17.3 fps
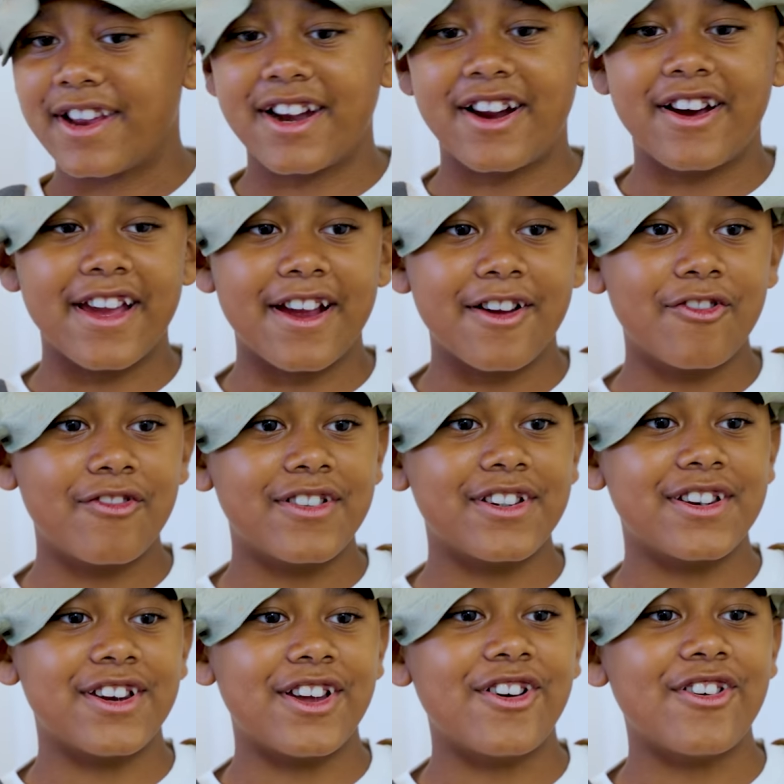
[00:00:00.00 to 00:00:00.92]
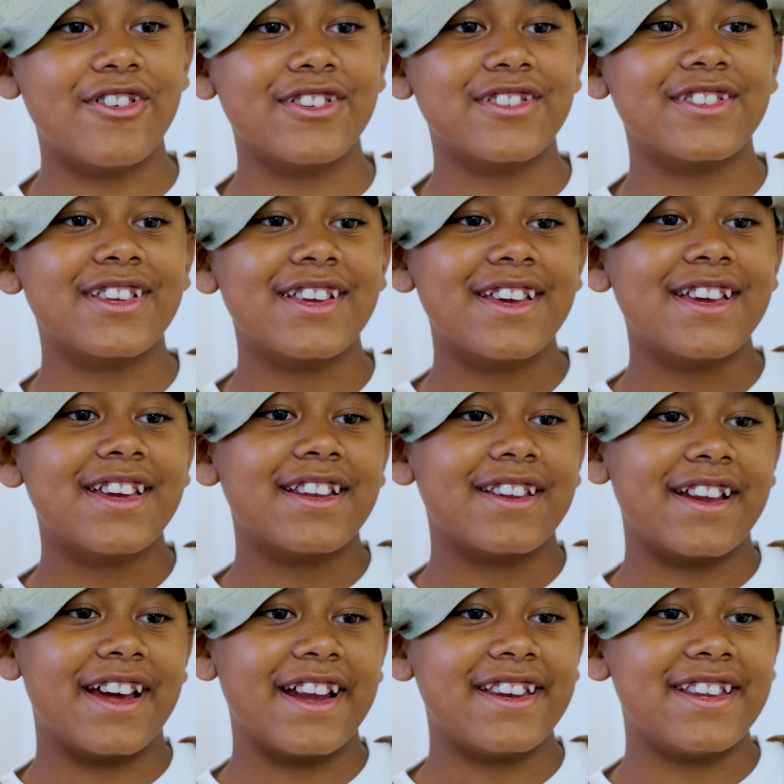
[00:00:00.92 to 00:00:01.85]
And now everyone knows
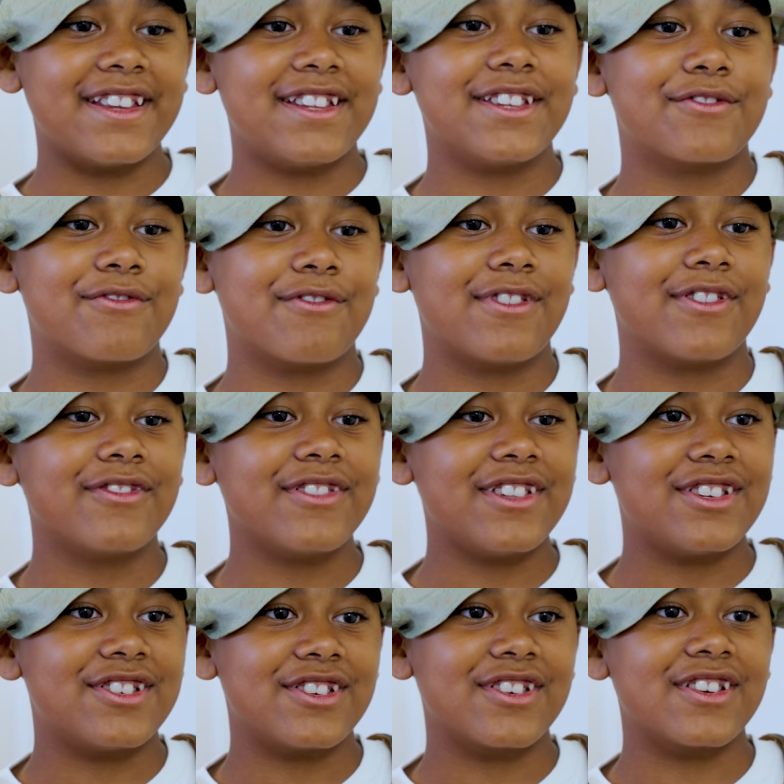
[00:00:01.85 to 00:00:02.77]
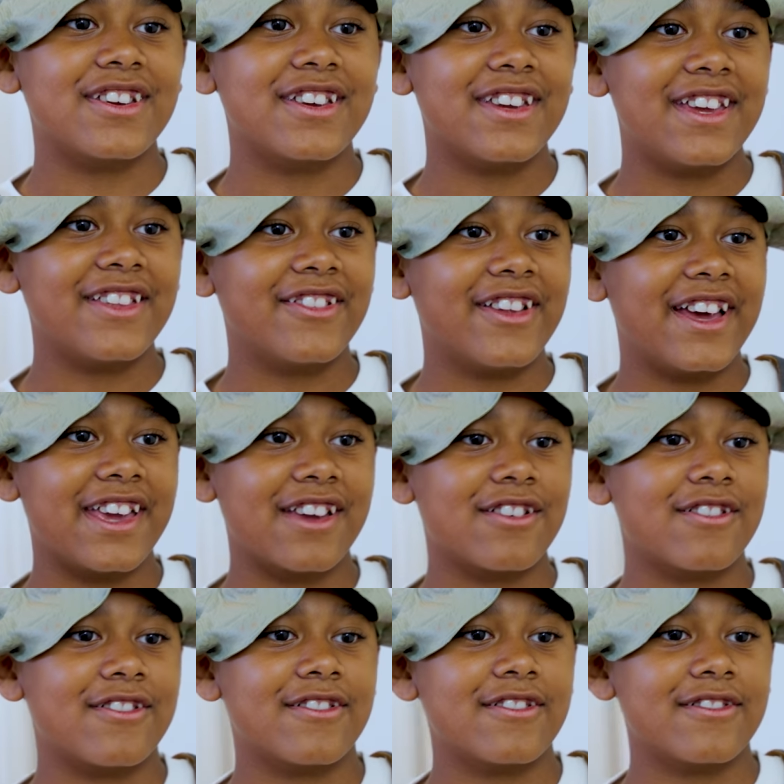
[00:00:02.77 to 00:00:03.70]
that I did this for Alicia and like
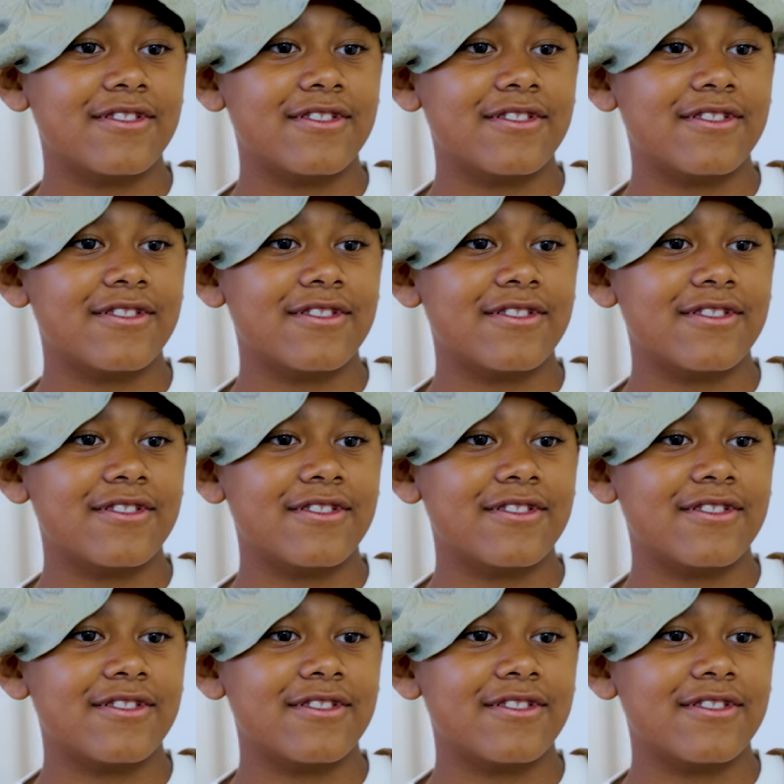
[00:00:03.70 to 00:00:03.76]
her.